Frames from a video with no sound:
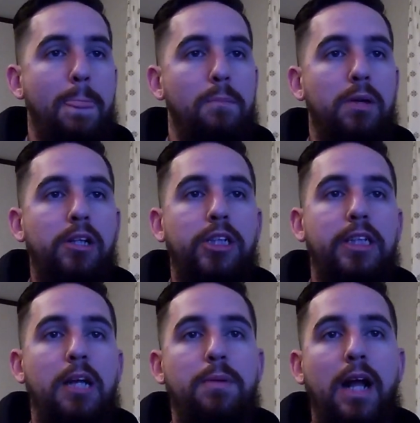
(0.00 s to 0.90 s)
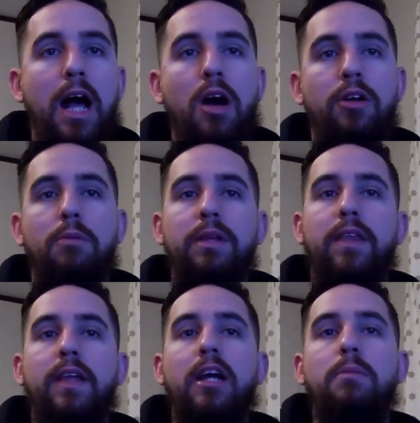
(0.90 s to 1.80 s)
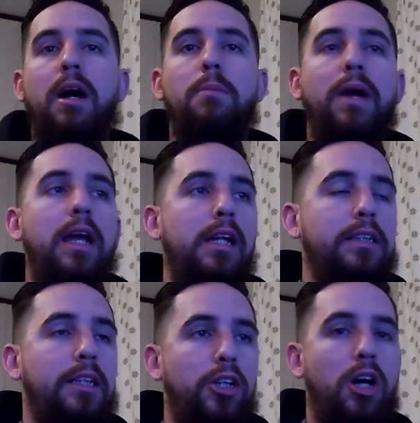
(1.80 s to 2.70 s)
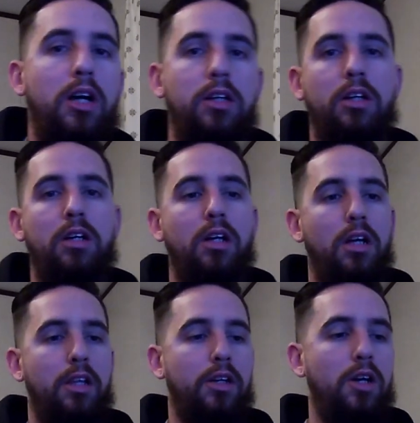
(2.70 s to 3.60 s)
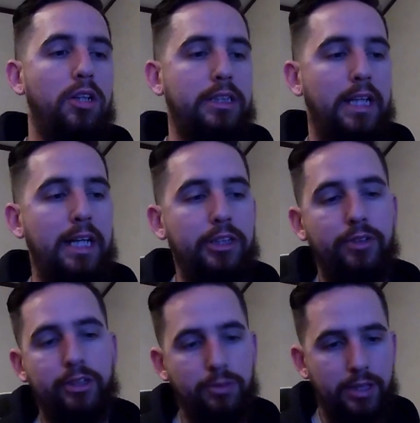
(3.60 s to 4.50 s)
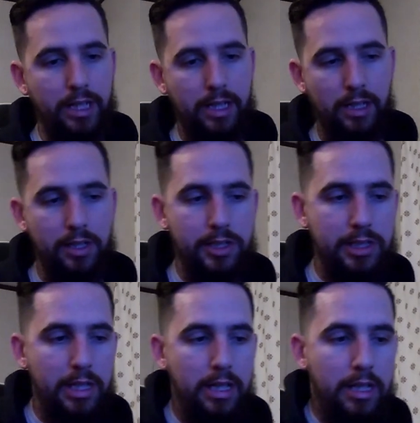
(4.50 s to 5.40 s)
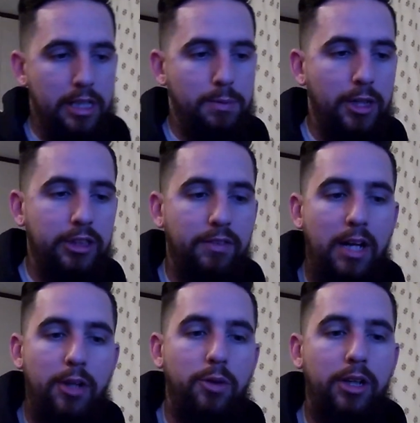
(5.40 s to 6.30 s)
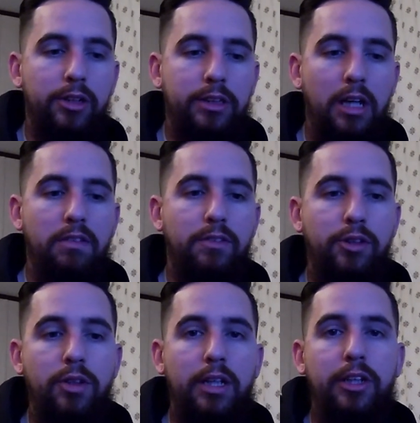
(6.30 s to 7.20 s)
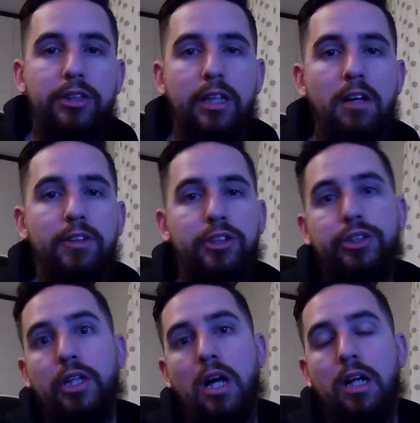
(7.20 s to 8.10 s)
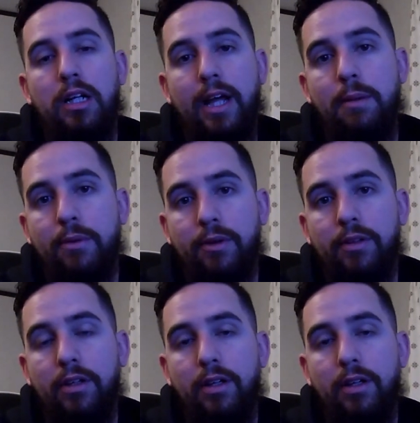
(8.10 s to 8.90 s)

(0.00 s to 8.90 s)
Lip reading: But you just keep an eye on it. But the thing about paint is that the cost of entry is ridiculous, especially if you're not doing it yourself. If you're doing it yourself, it's just a lot of labor.